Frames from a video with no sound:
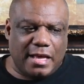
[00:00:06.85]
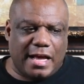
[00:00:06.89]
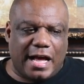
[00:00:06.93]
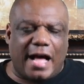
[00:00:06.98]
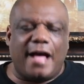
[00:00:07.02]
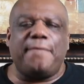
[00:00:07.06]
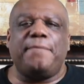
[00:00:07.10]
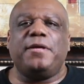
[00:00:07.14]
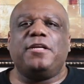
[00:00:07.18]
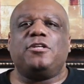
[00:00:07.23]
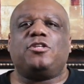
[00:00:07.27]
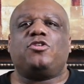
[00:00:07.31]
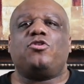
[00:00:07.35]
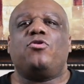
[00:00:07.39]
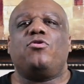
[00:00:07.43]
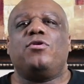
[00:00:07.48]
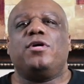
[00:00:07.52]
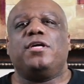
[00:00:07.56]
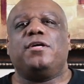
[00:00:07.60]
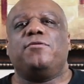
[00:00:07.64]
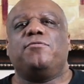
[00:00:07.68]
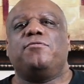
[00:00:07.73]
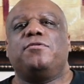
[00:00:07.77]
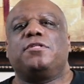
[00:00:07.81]
I've been
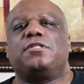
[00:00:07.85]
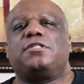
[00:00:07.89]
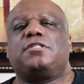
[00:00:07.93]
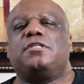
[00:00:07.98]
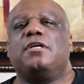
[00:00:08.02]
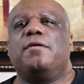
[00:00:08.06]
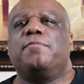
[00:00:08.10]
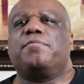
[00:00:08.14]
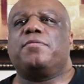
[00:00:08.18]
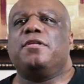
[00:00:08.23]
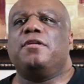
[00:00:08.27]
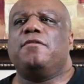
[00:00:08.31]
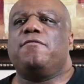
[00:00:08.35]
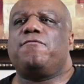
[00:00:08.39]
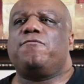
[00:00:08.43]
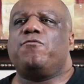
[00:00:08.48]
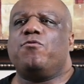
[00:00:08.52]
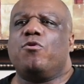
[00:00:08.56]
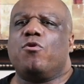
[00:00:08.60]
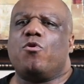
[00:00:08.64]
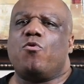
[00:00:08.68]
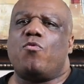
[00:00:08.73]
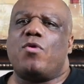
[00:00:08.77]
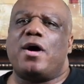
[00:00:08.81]
toying with something
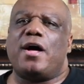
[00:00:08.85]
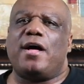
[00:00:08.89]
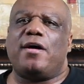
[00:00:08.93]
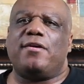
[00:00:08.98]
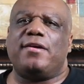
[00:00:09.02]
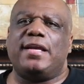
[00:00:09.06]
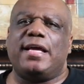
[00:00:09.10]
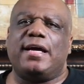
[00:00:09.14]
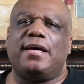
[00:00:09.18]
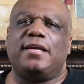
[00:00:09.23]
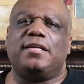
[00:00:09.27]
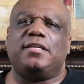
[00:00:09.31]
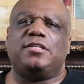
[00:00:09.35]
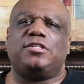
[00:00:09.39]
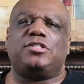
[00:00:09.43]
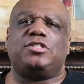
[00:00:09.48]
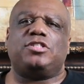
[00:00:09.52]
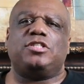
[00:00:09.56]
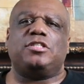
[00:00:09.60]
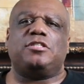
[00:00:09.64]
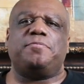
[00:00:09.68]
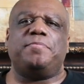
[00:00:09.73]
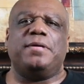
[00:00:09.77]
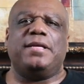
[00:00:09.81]
for a while now, and it's
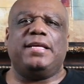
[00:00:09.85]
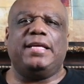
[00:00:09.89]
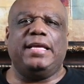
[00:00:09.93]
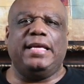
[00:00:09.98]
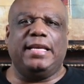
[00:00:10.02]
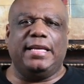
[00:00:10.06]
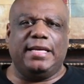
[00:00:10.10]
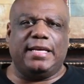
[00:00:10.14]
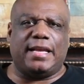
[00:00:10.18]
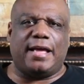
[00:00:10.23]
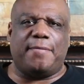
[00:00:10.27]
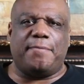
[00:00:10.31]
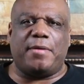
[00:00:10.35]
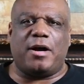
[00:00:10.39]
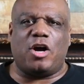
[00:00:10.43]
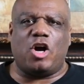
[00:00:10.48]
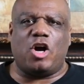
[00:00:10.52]
just been eating at my